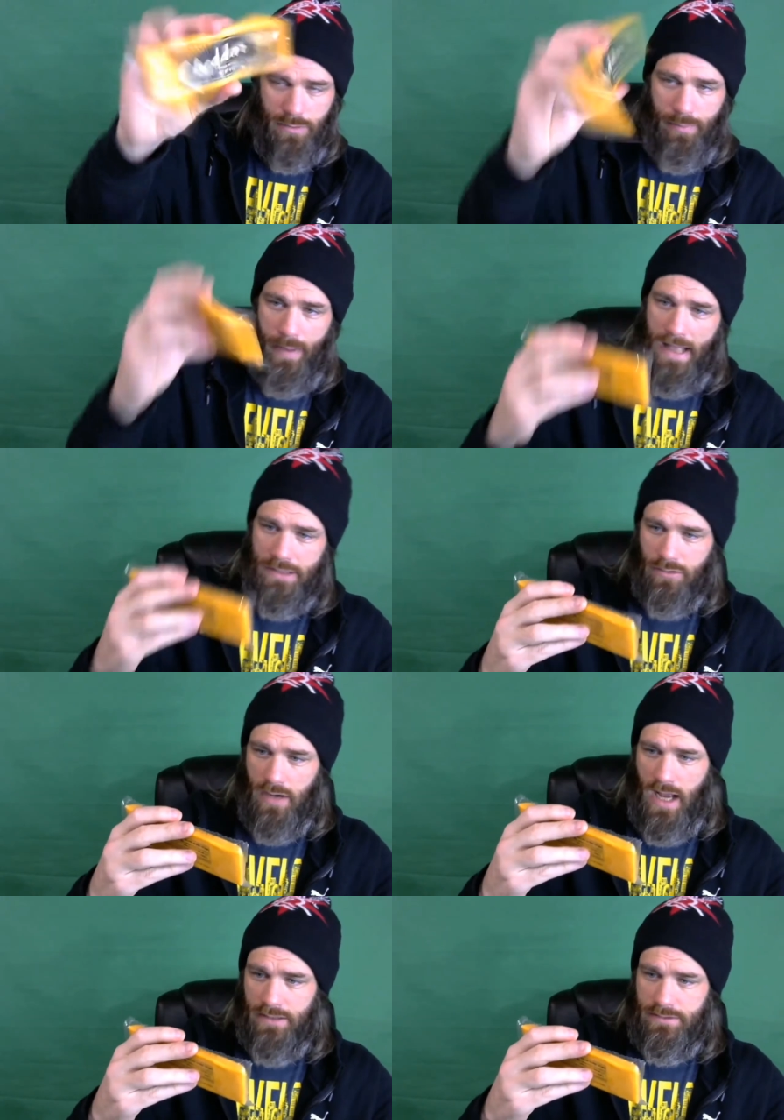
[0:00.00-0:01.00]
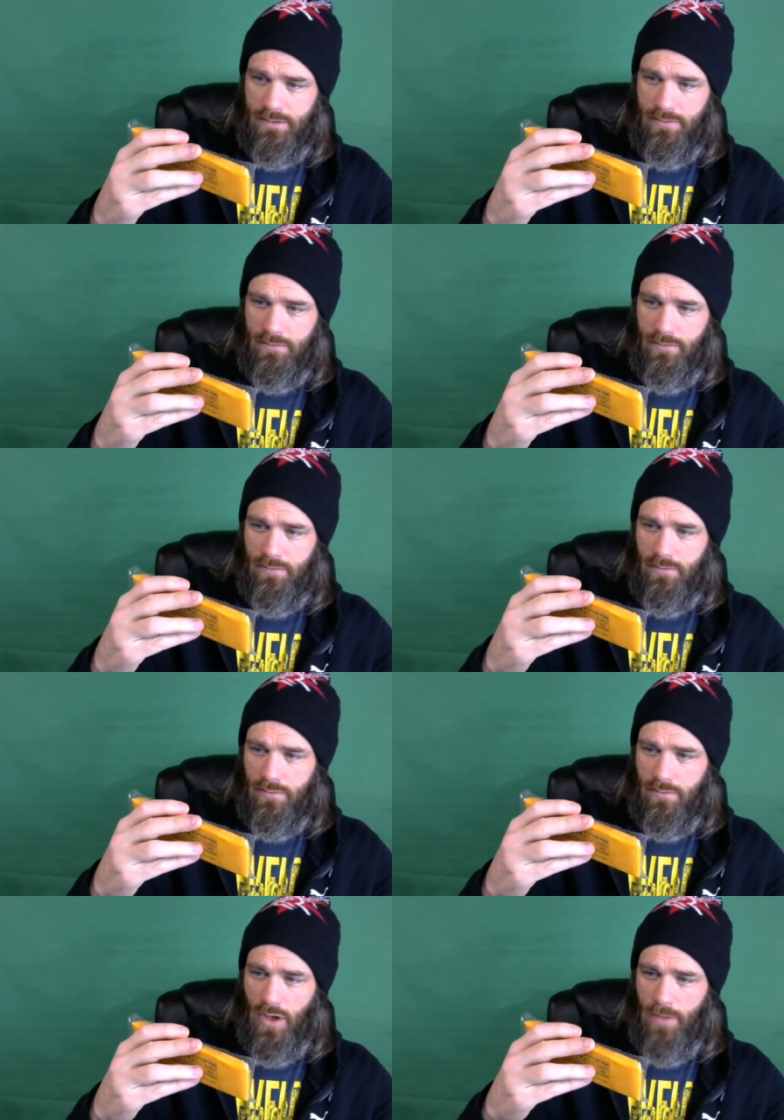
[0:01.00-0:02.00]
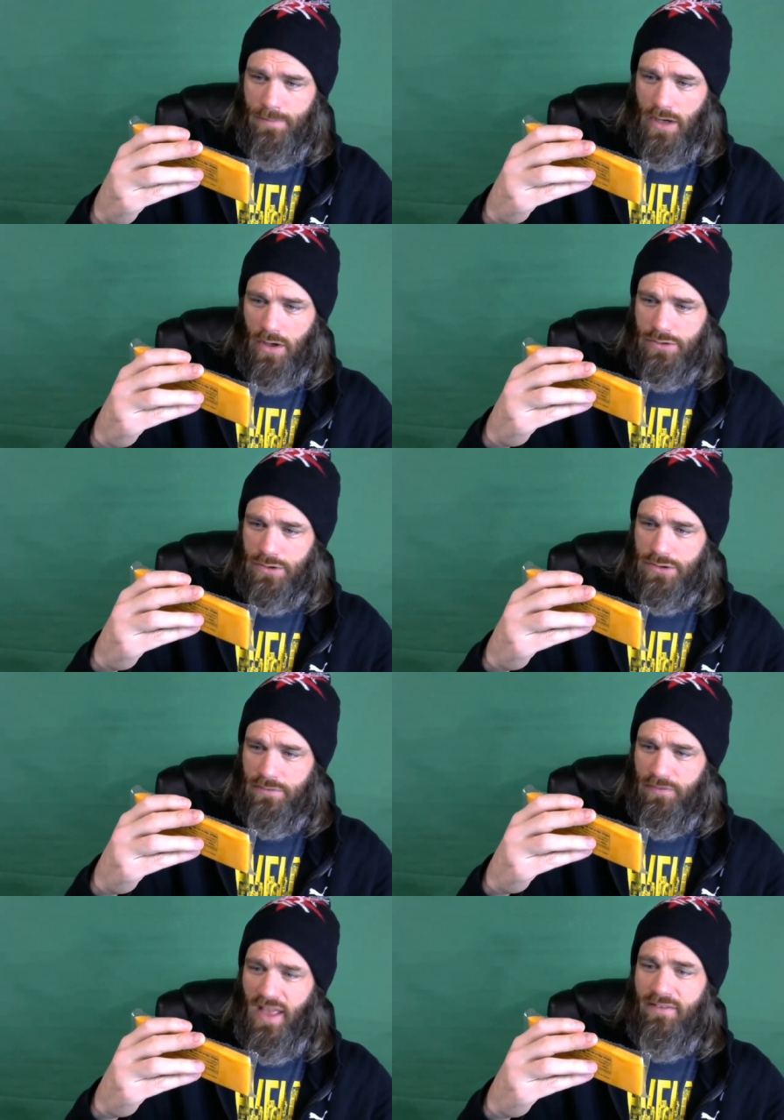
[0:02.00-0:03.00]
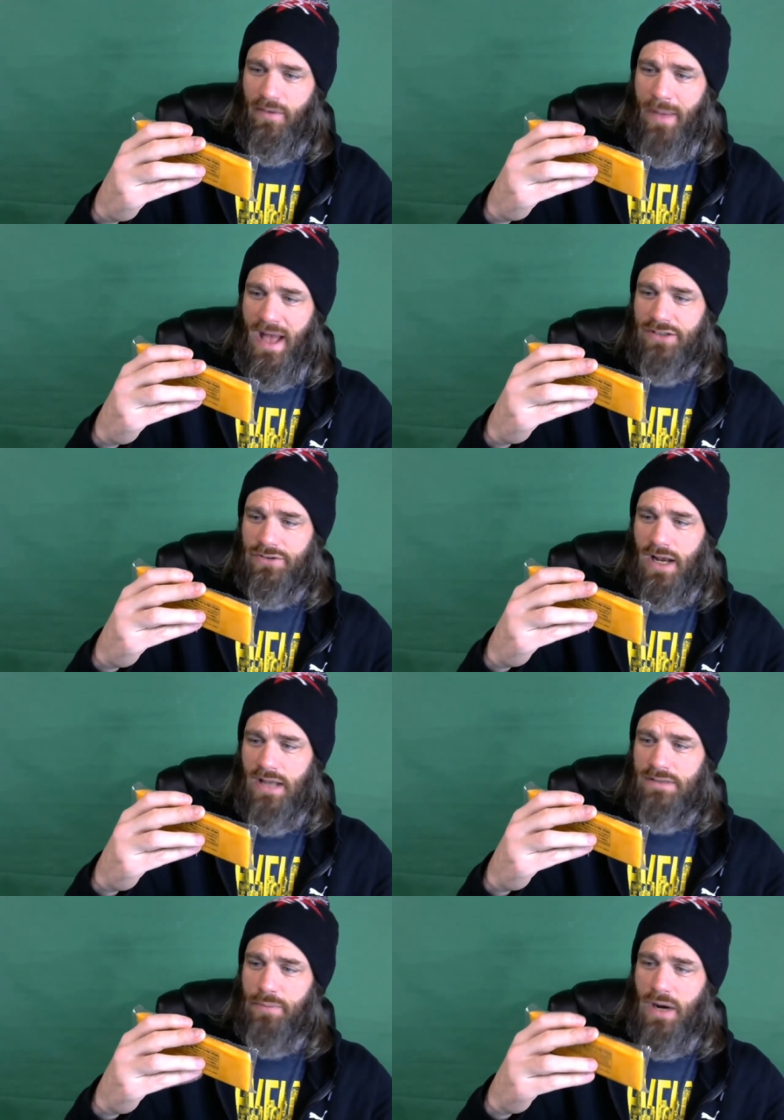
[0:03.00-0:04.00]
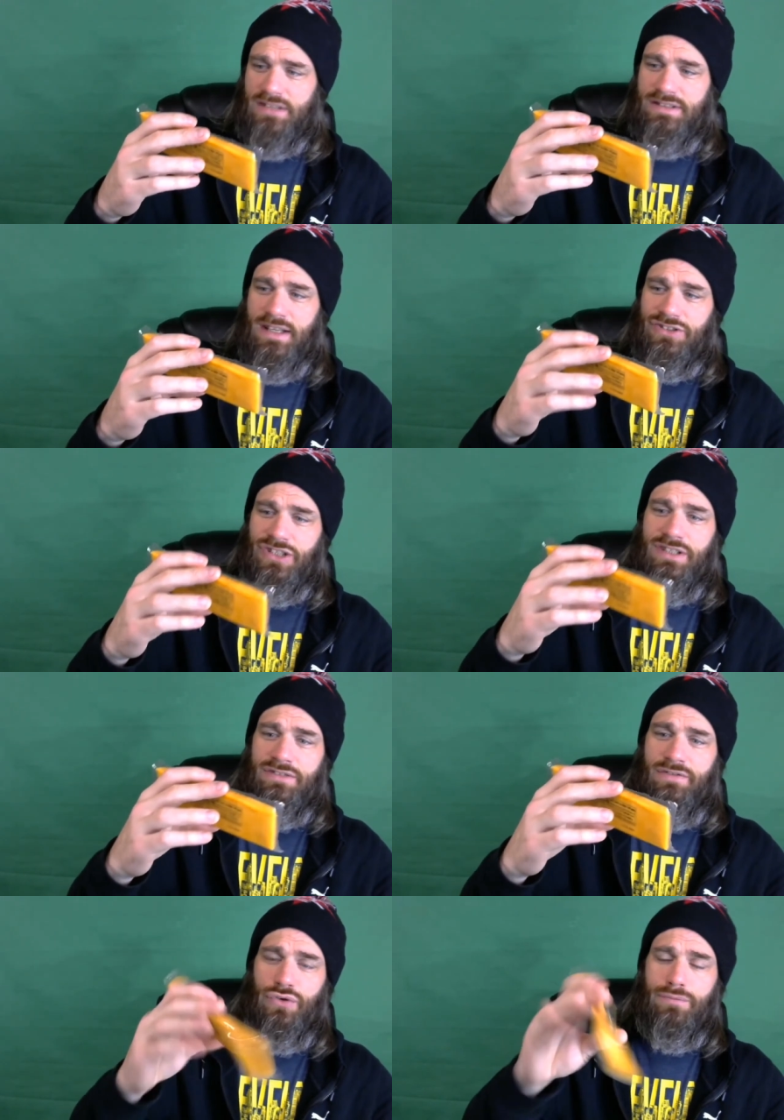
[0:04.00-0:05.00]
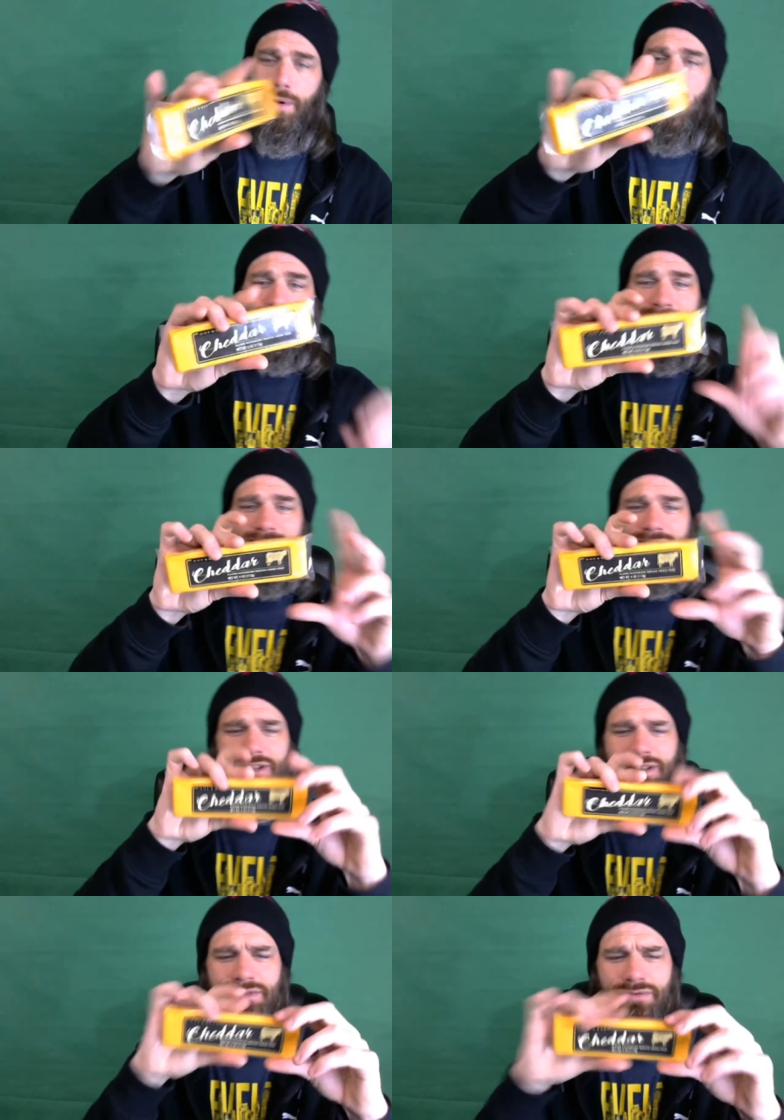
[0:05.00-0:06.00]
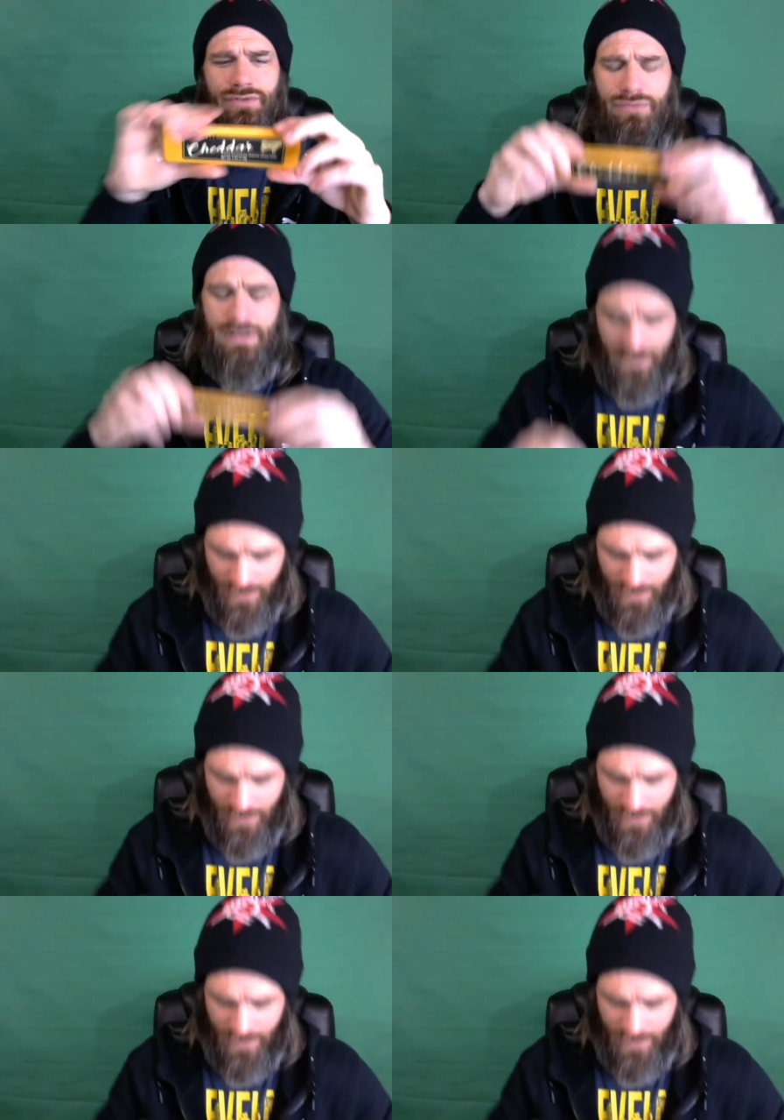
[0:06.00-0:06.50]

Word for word: pasteurized. Nope, not ultra, just flavor pasteurized. Processed cheese food. Processed cheese food. What's in